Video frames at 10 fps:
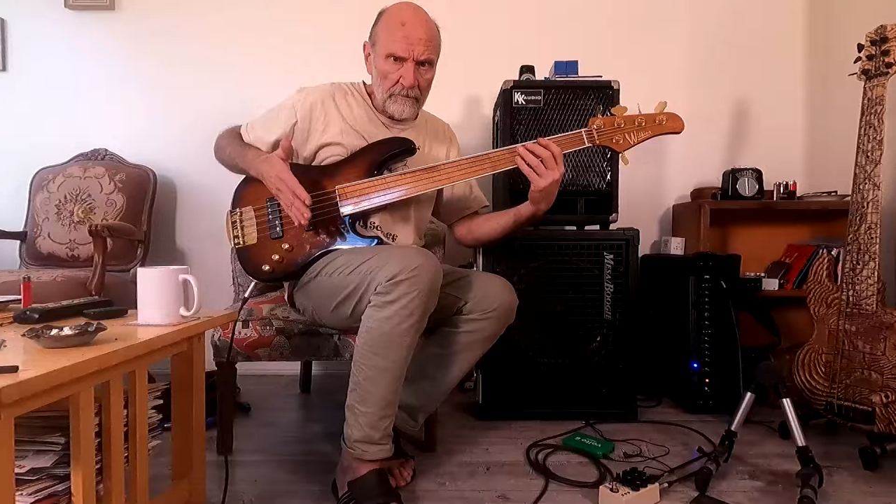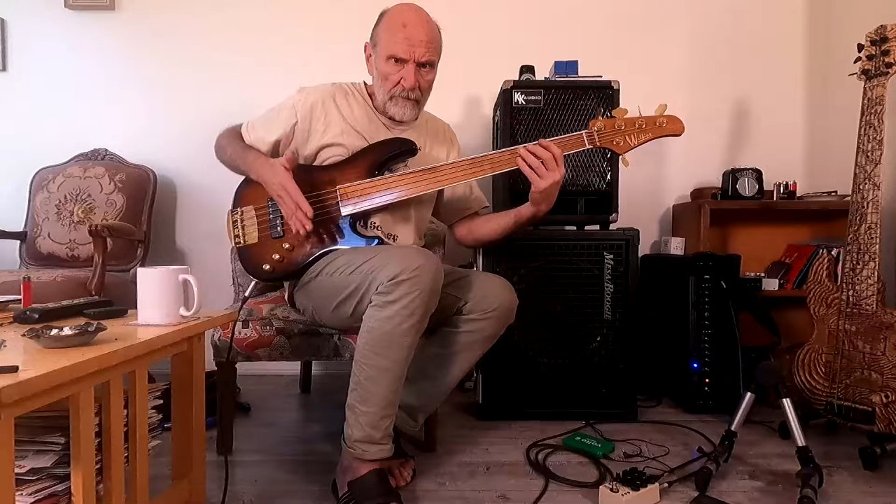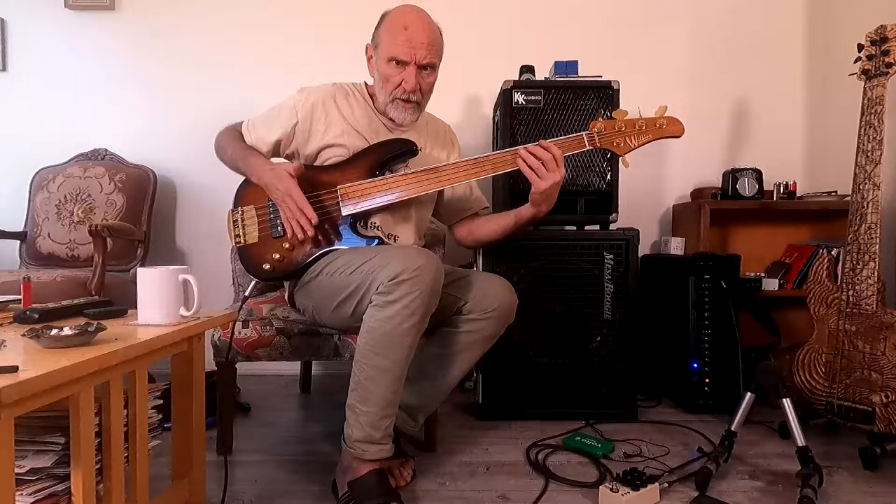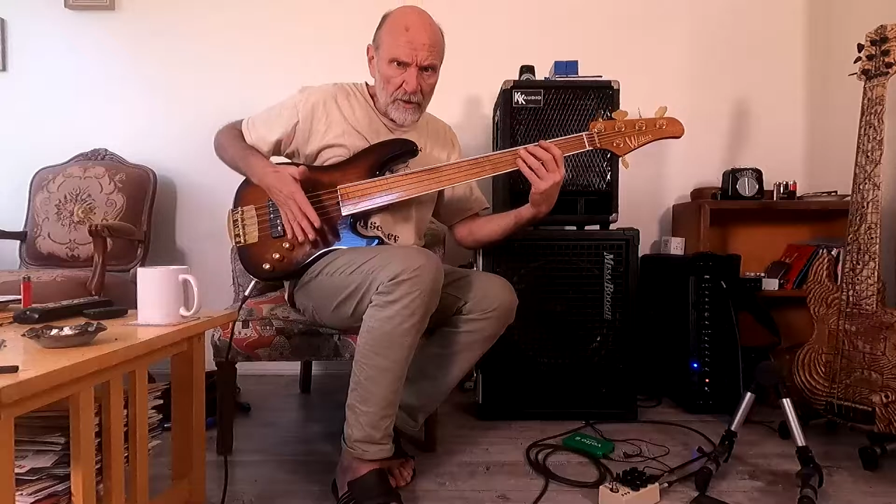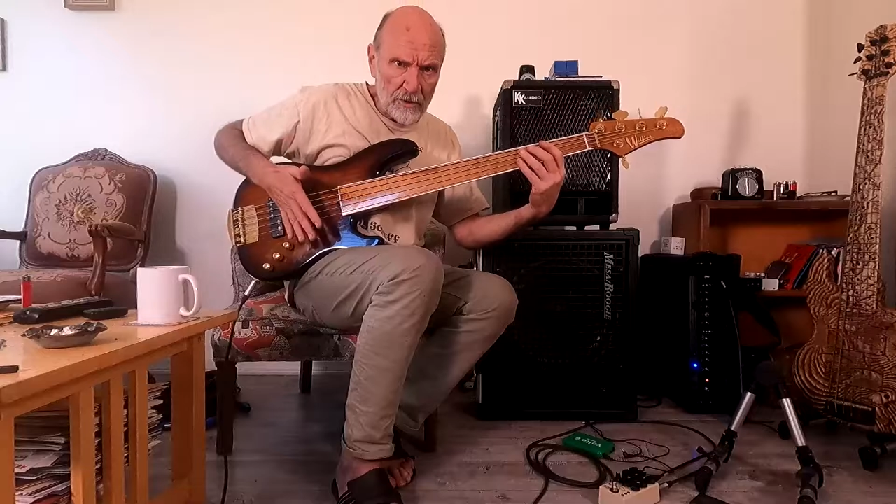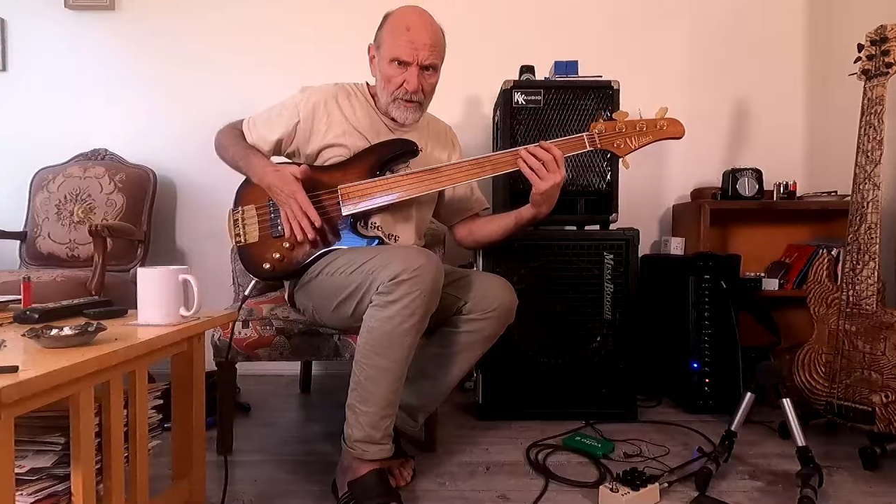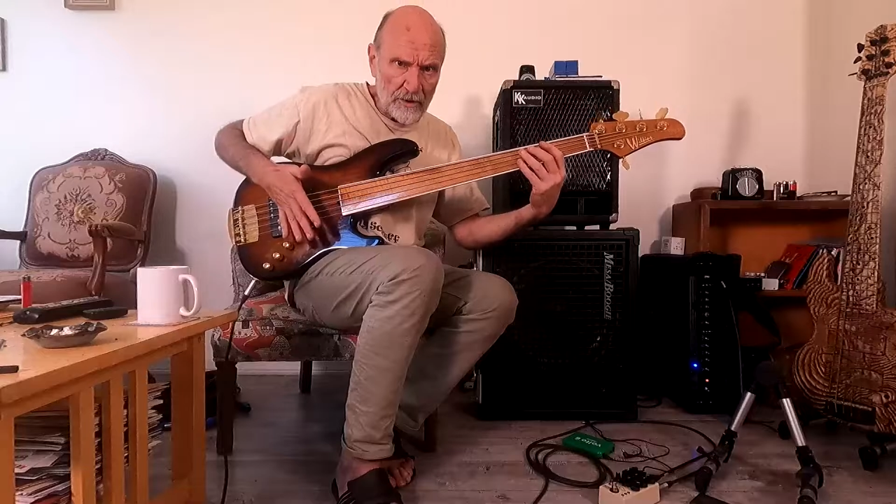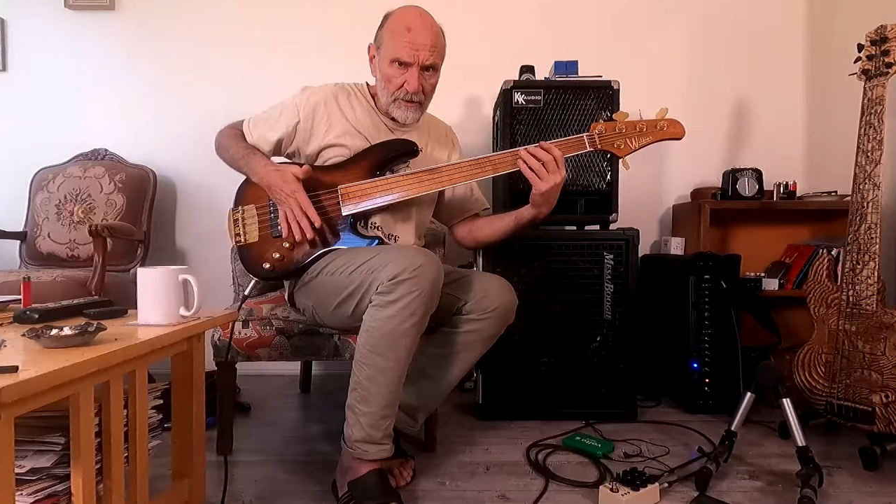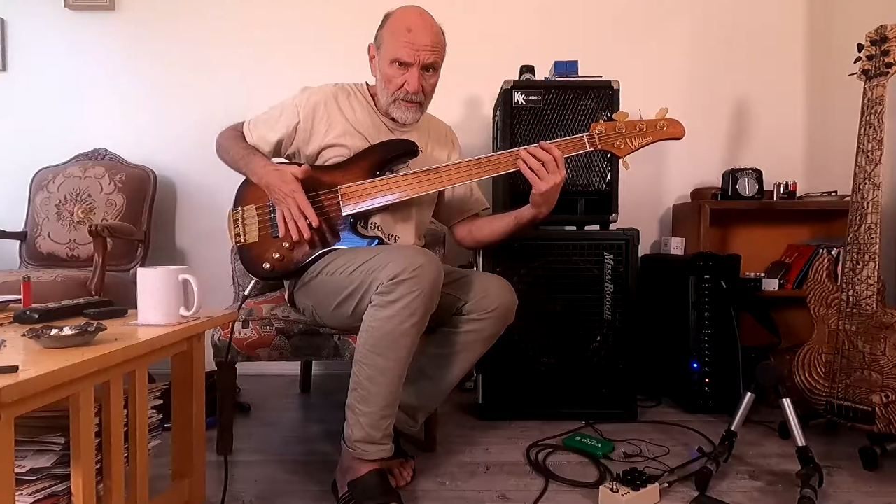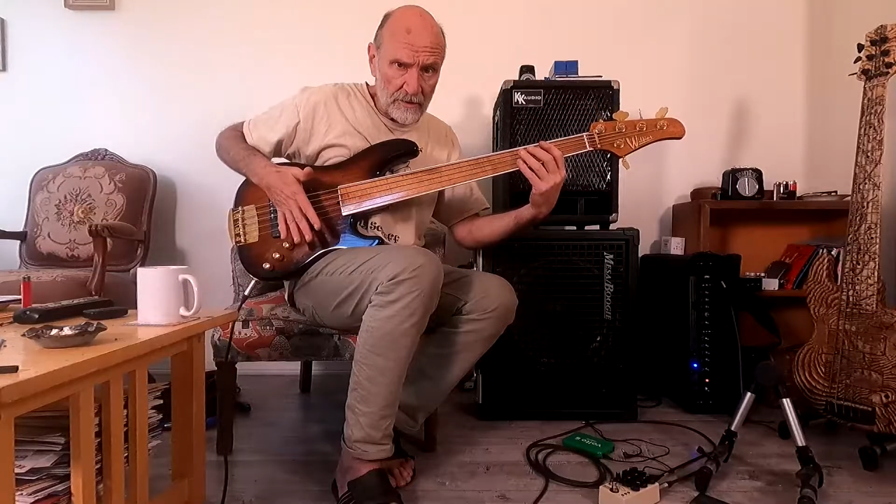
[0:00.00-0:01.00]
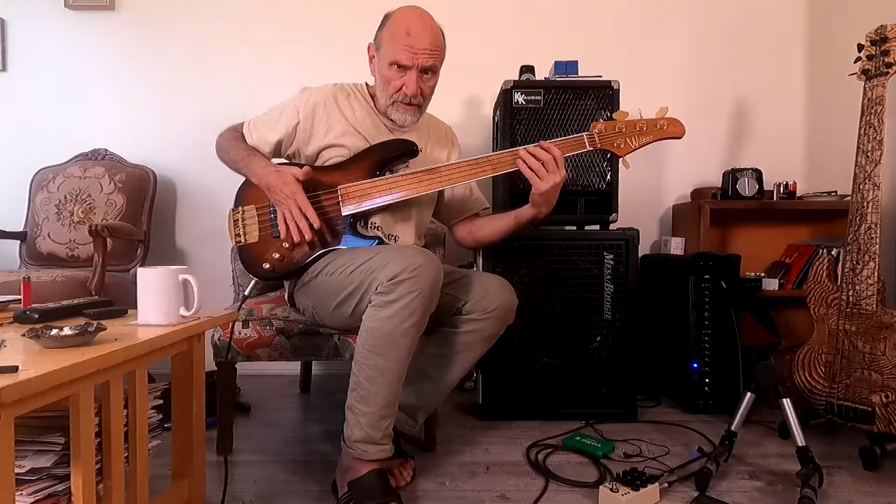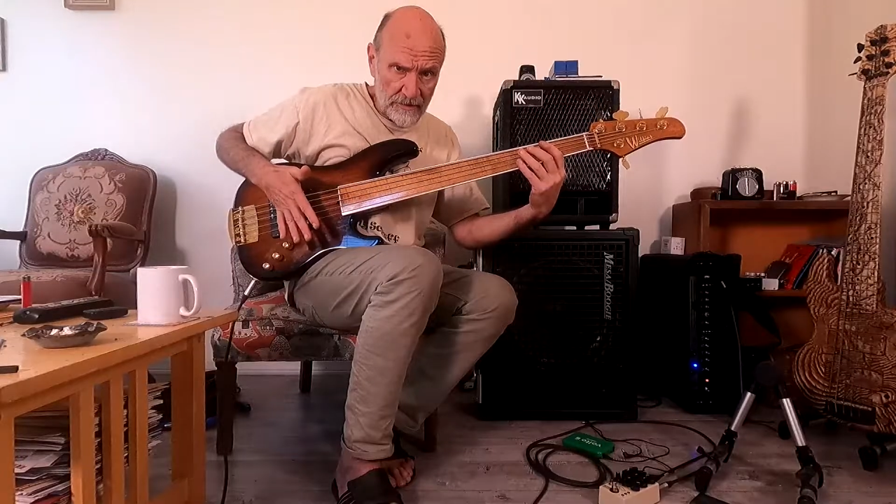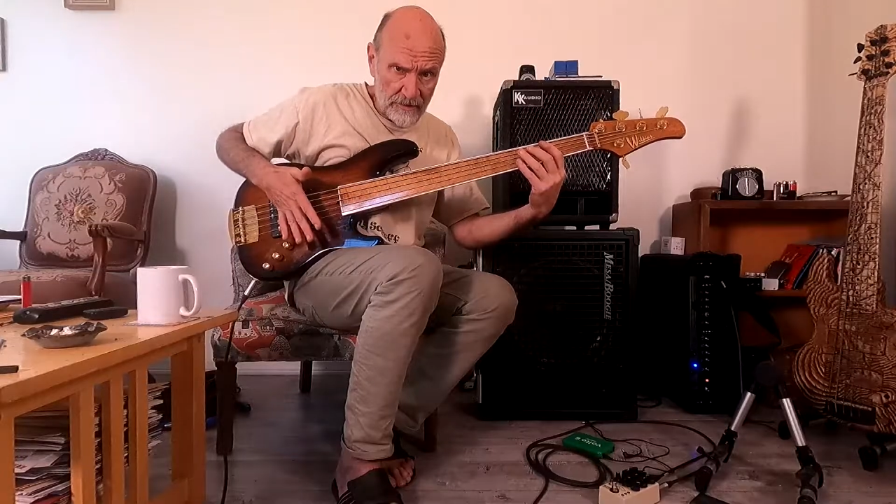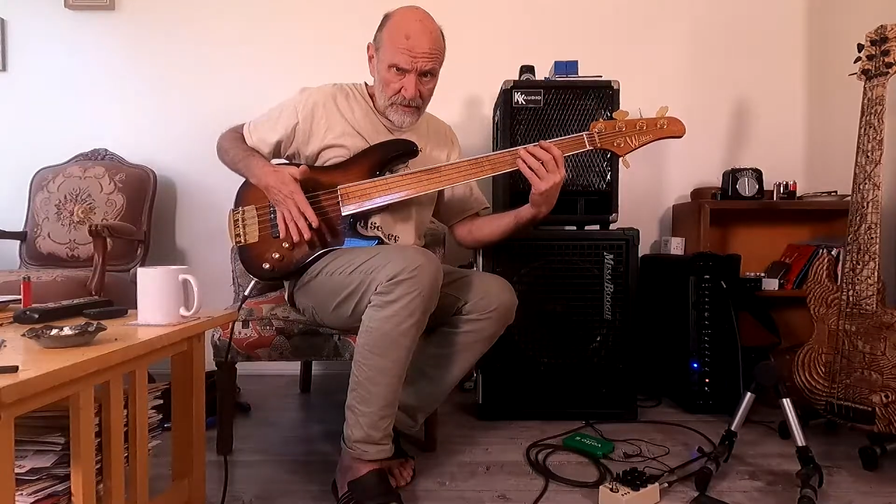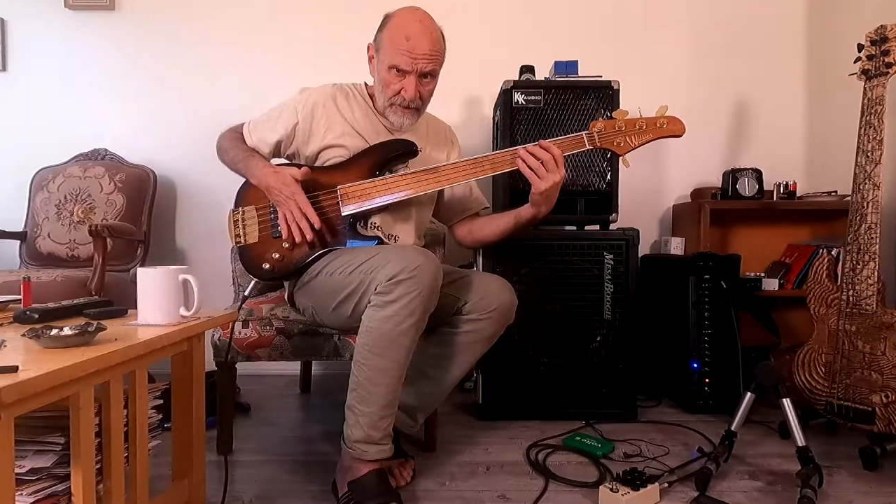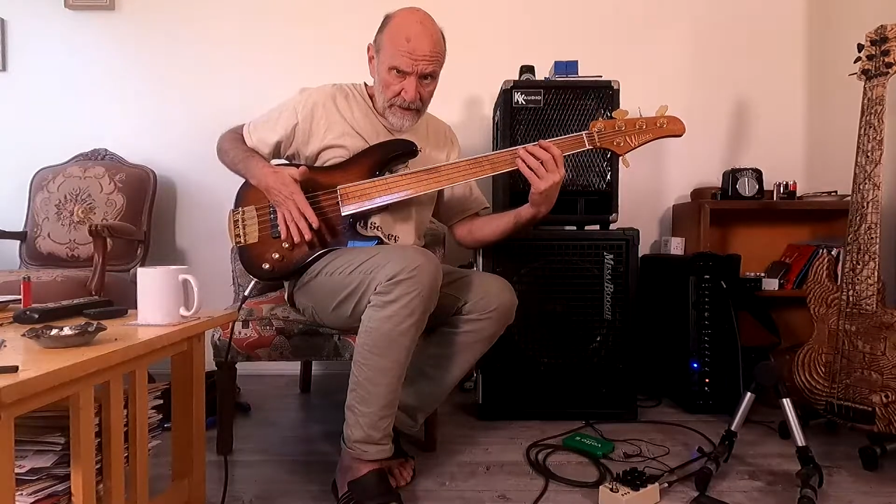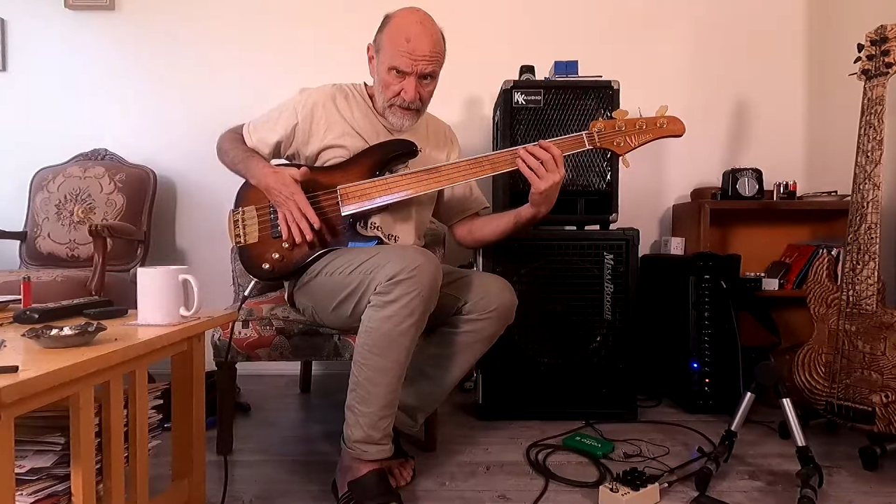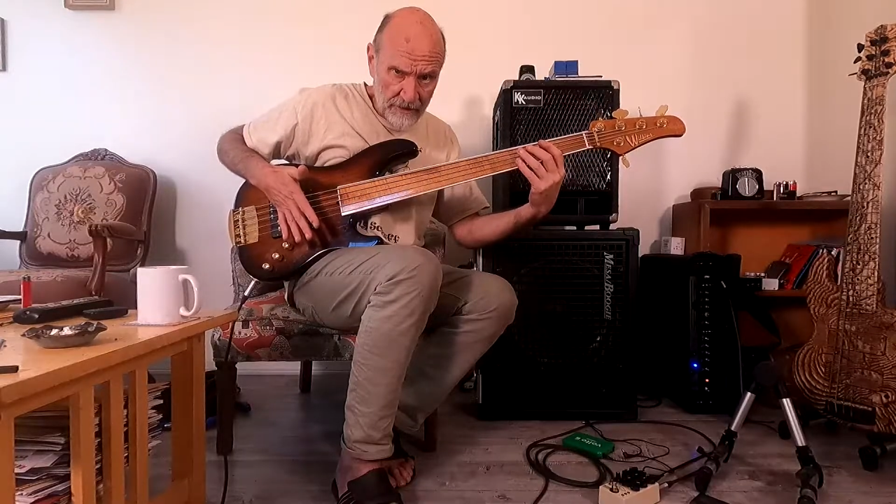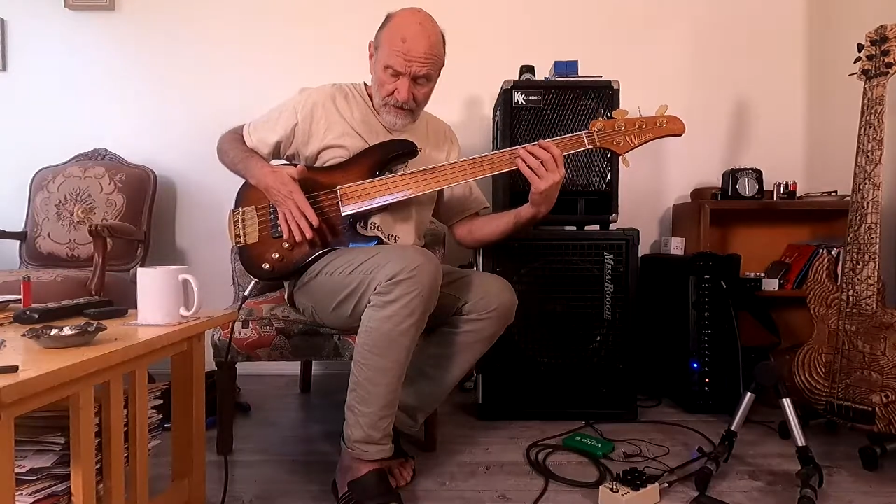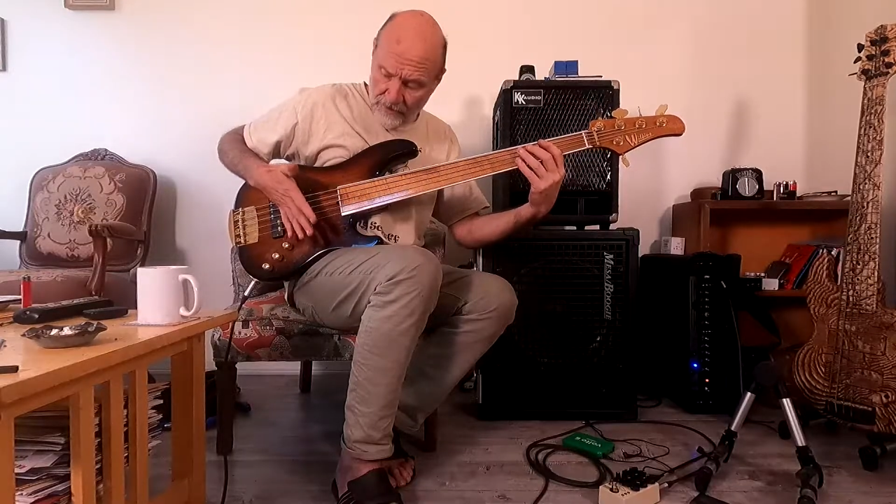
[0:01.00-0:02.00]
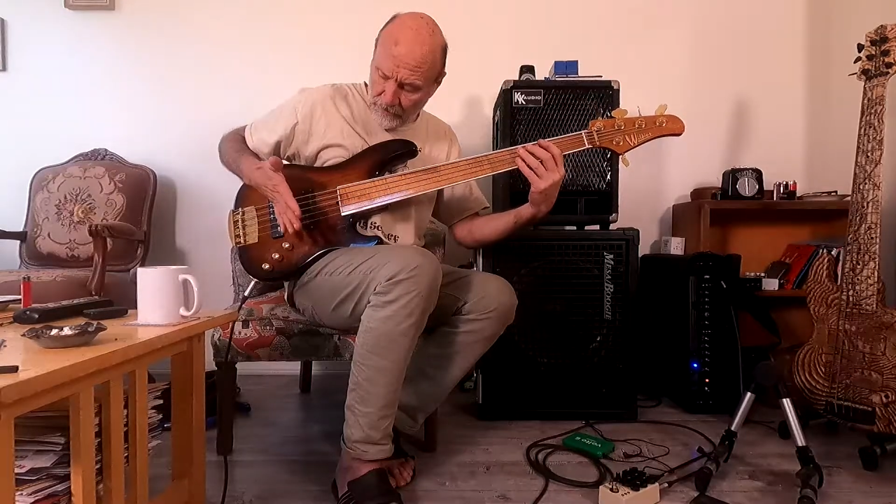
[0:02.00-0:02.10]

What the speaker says: mute the string just